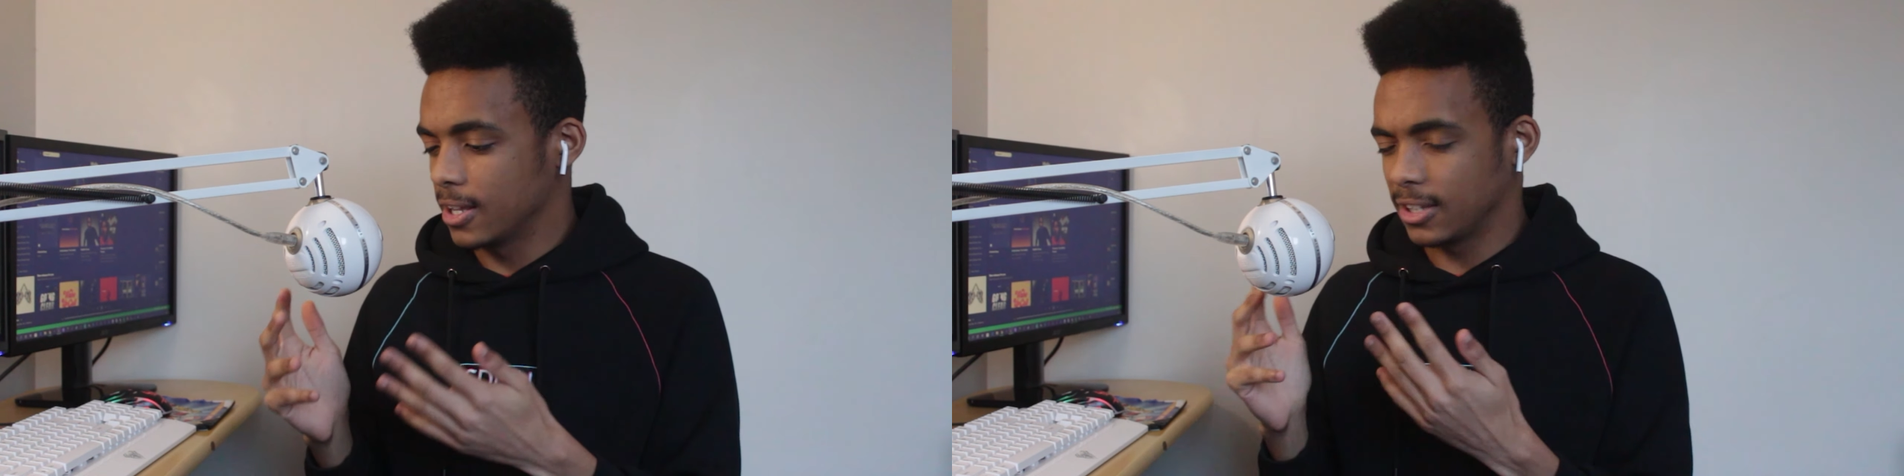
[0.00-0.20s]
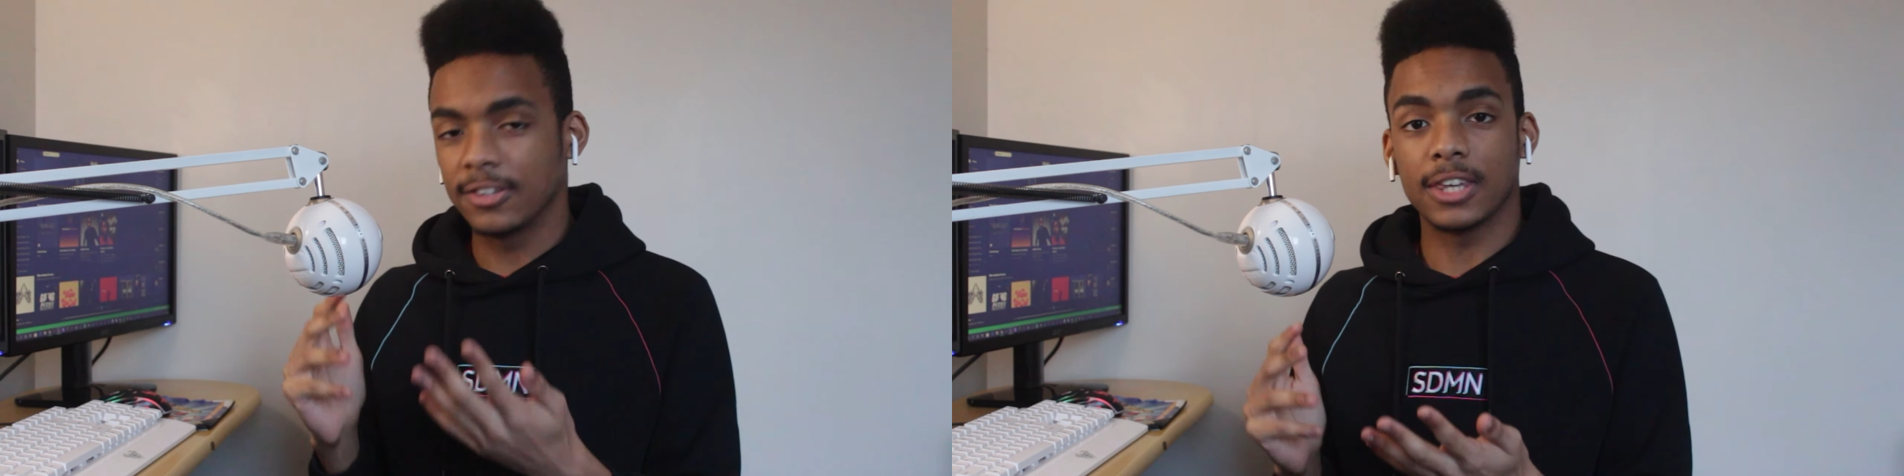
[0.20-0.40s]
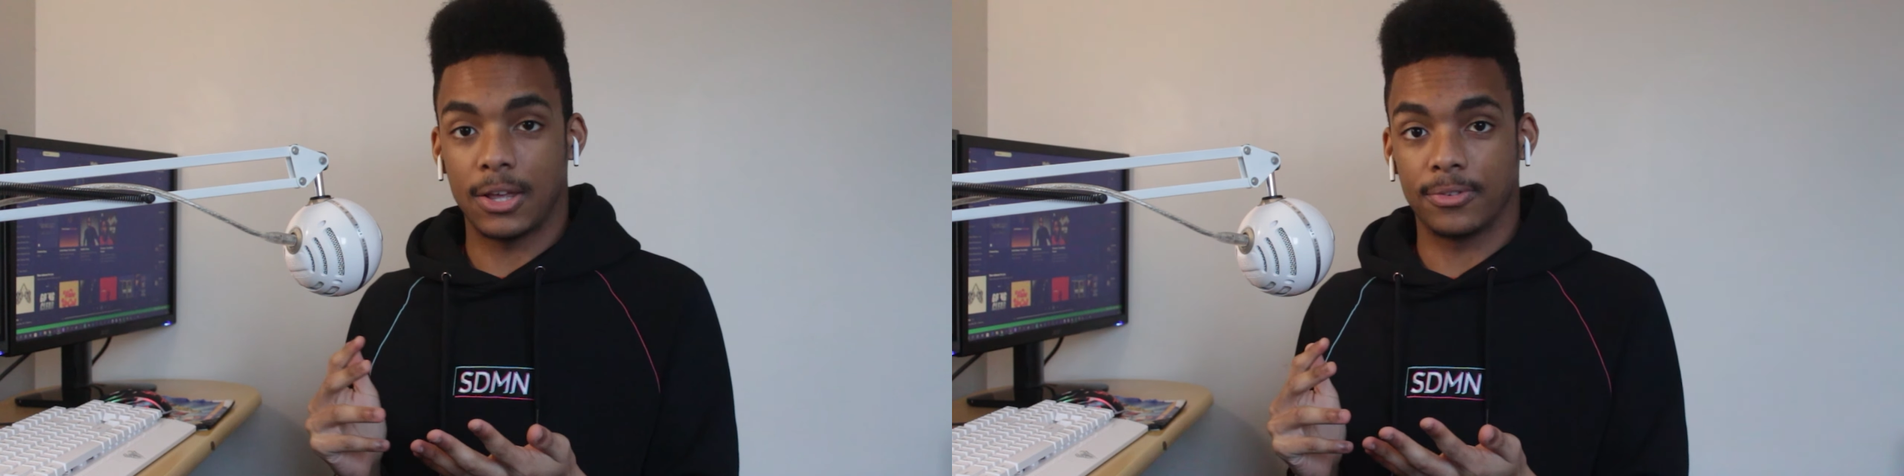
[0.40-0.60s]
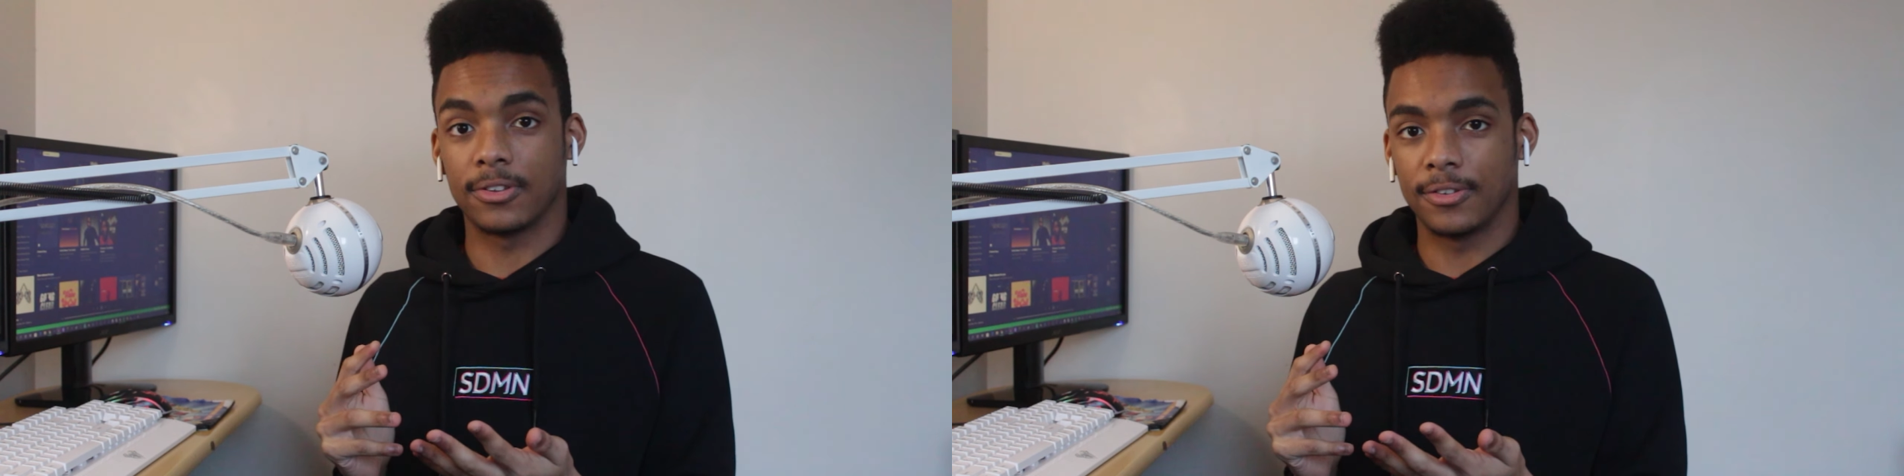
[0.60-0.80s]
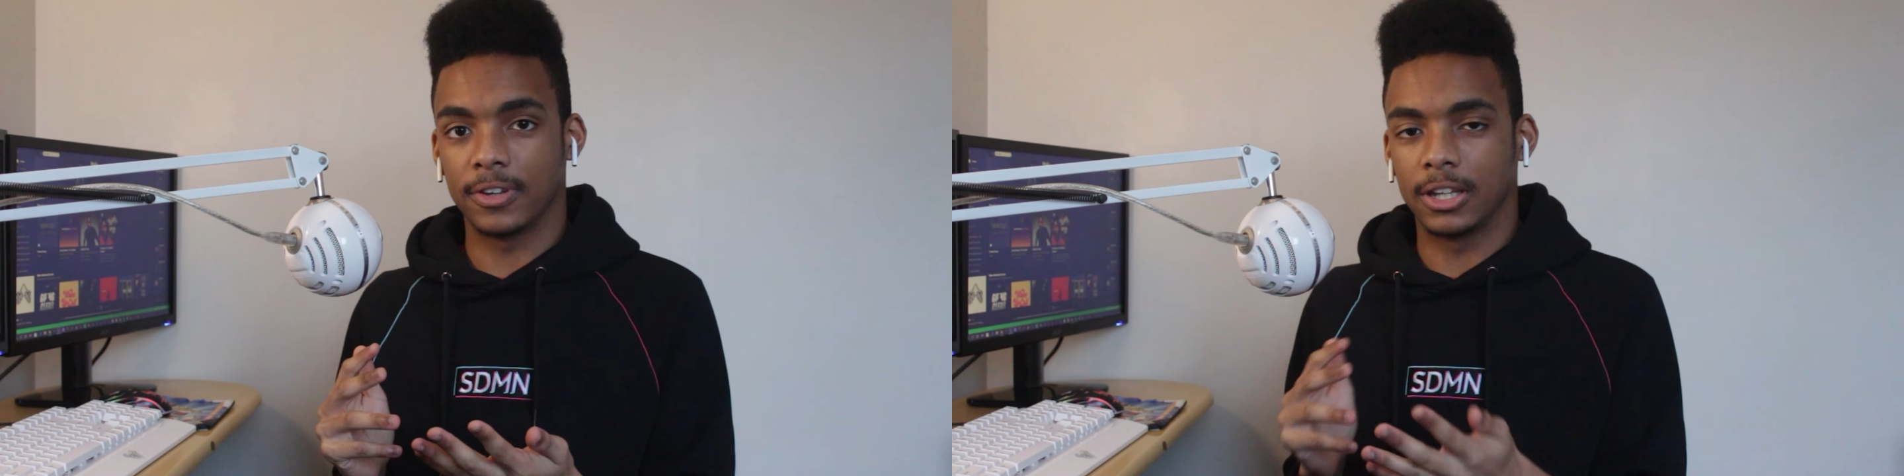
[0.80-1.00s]
This counts
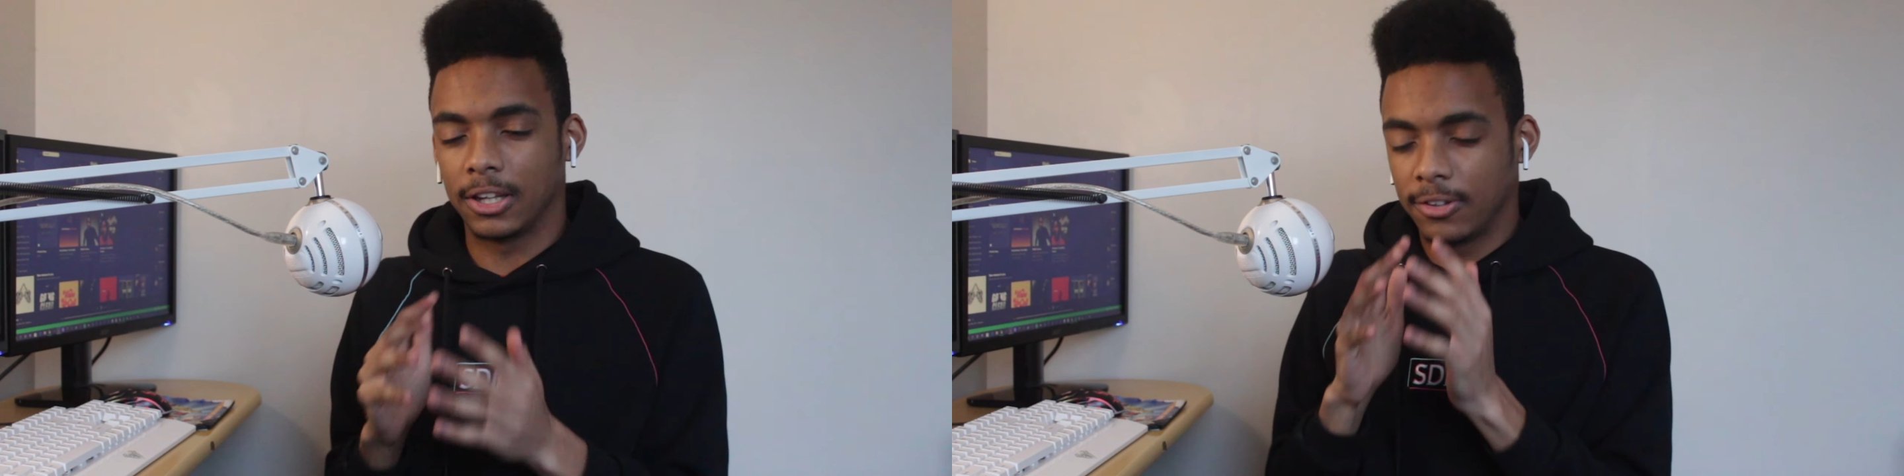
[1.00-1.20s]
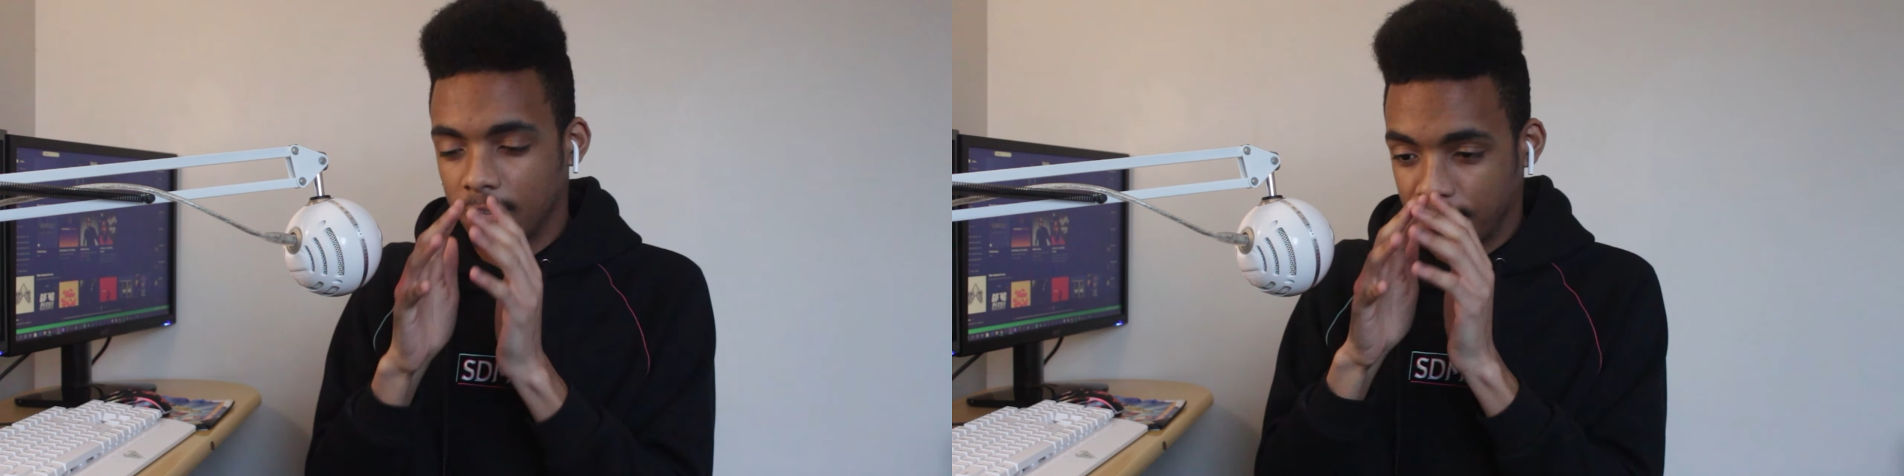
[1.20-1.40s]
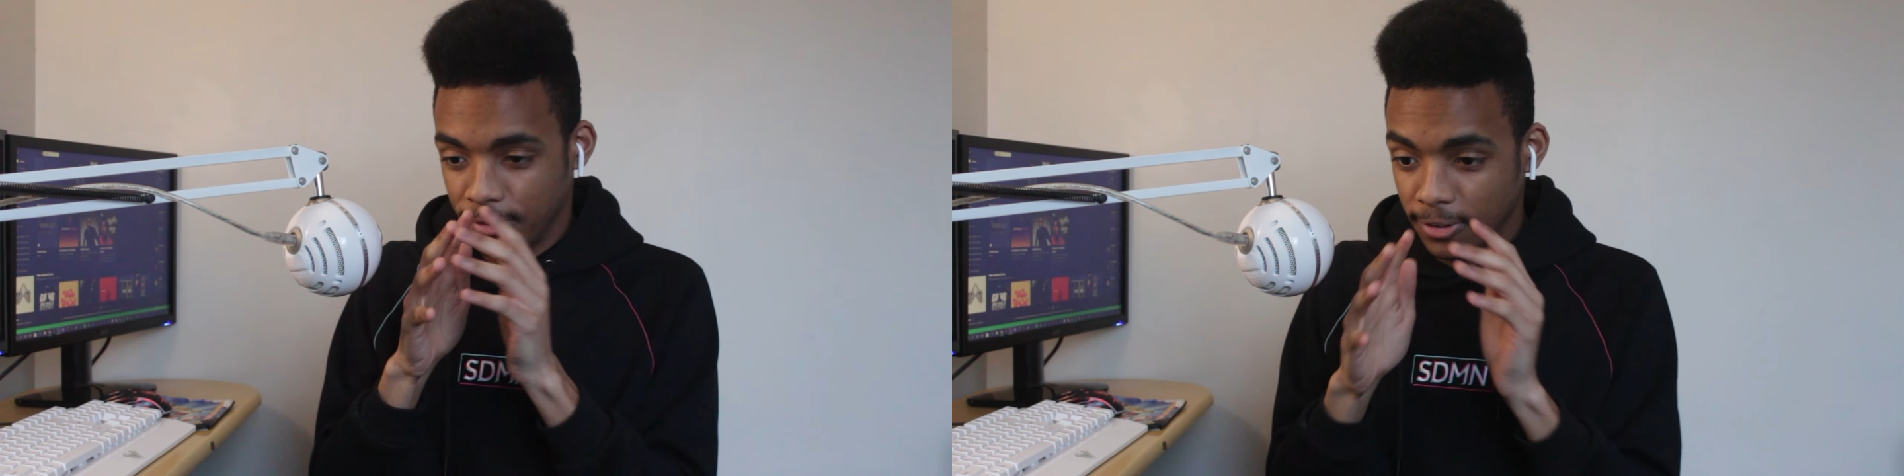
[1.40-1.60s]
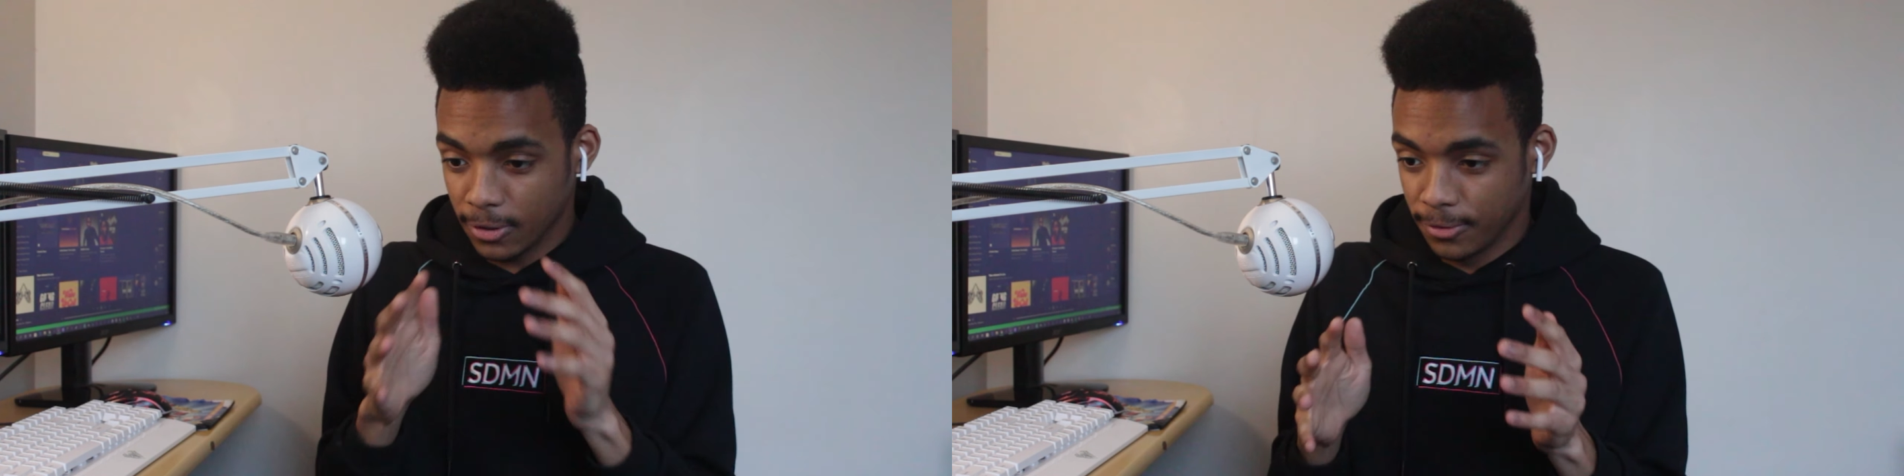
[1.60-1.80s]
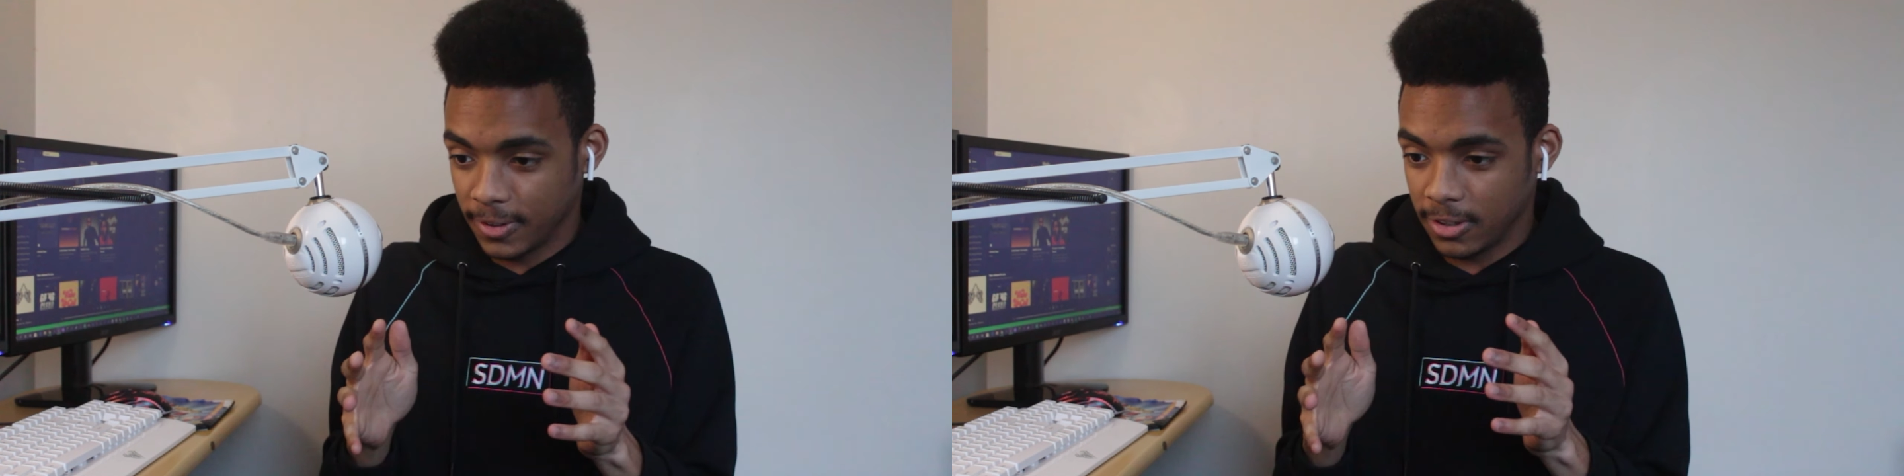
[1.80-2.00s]
as a video. This is a
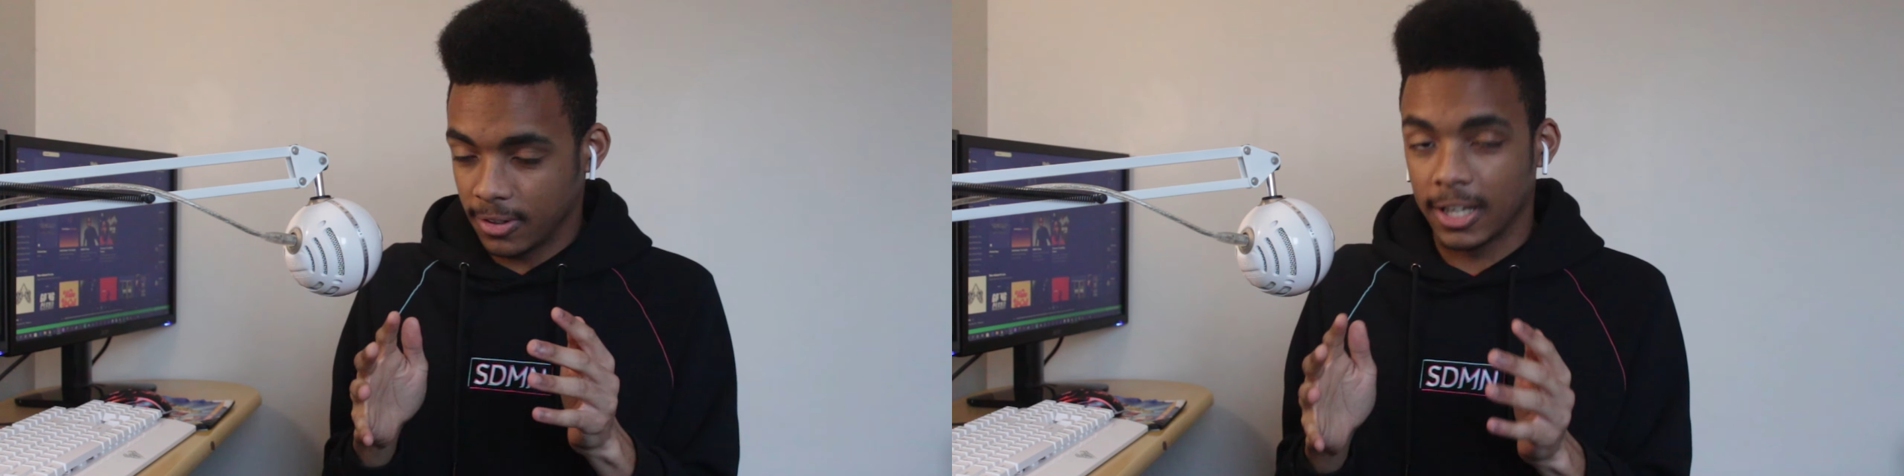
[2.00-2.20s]
physical video.